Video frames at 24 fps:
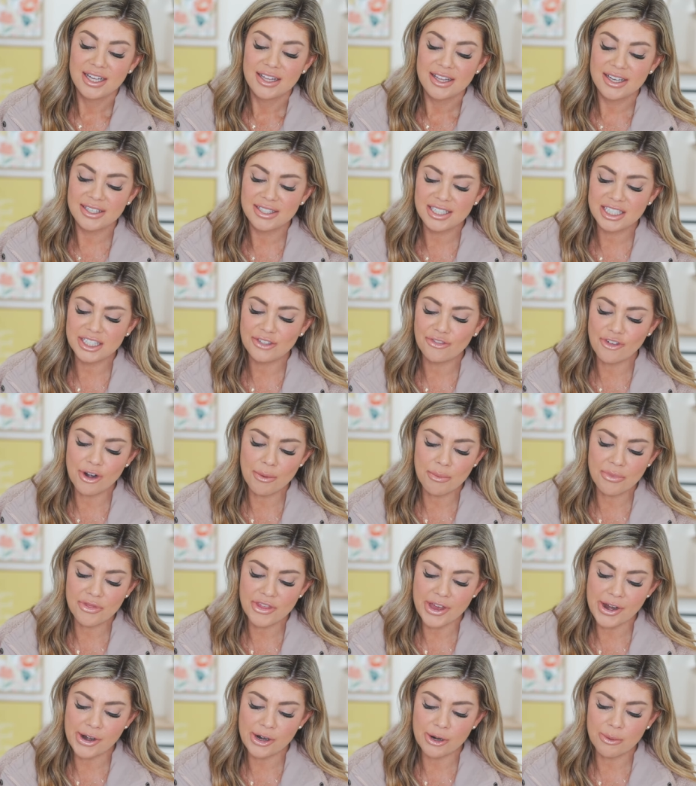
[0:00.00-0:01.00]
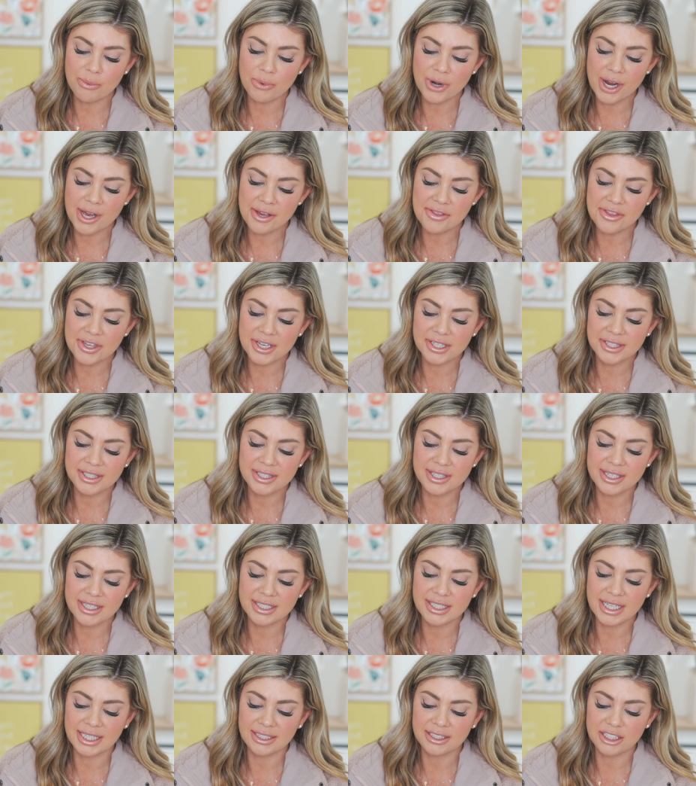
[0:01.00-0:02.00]
This is from Therabreath. It's
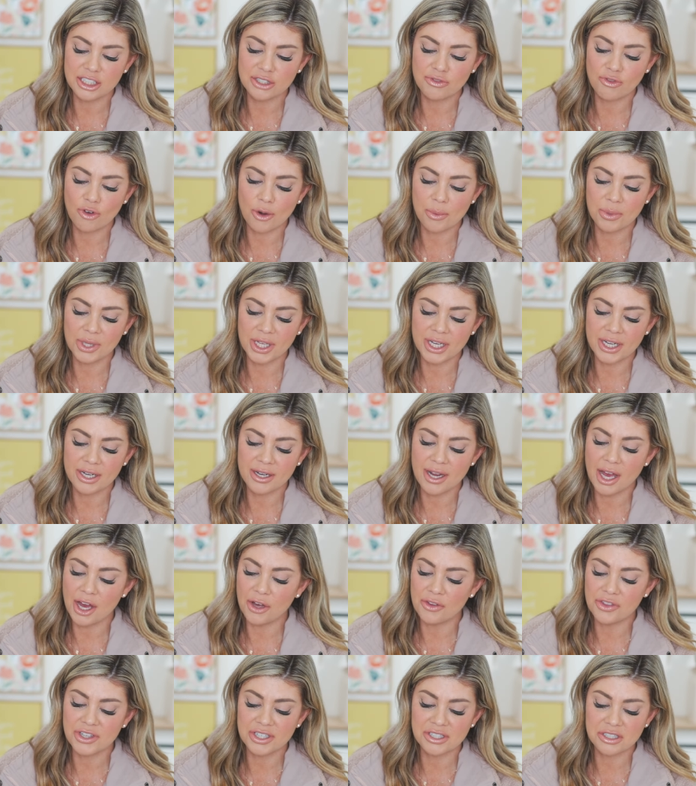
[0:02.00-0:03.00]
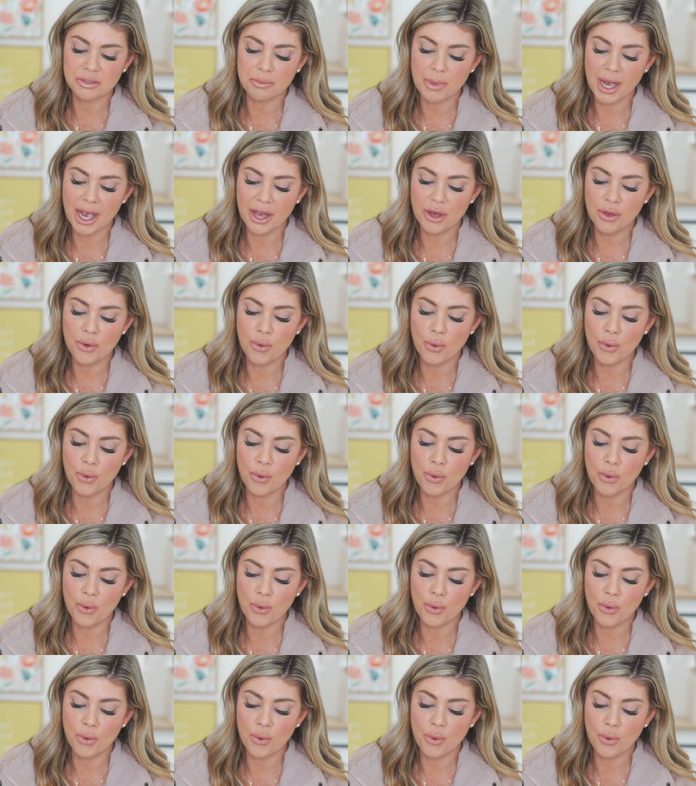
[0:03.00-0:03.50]
the dentist formulated healthy smile